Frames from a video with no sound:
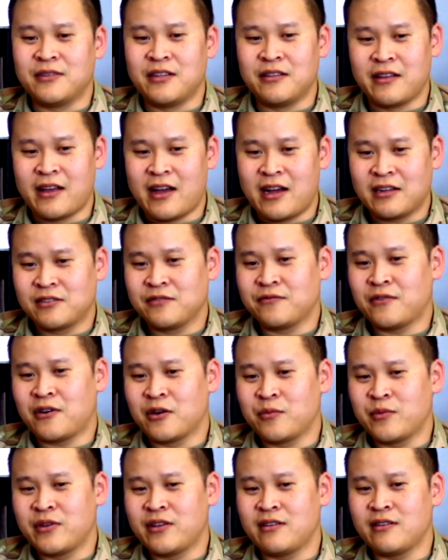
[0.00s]
In the active
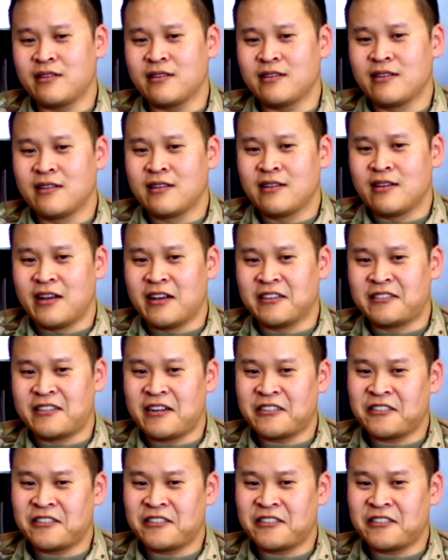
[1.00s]
army, it's